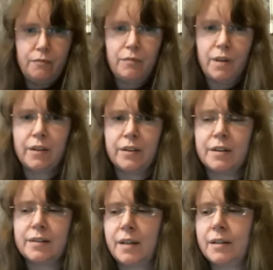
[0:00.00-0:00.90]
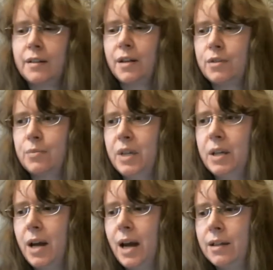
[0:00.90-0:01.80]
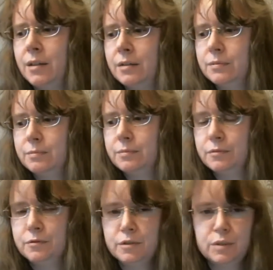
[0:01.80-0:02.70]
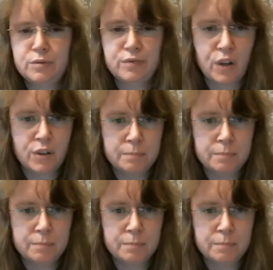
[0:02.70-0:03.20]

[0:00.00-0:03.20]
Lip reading: I think Santas have to be either fun,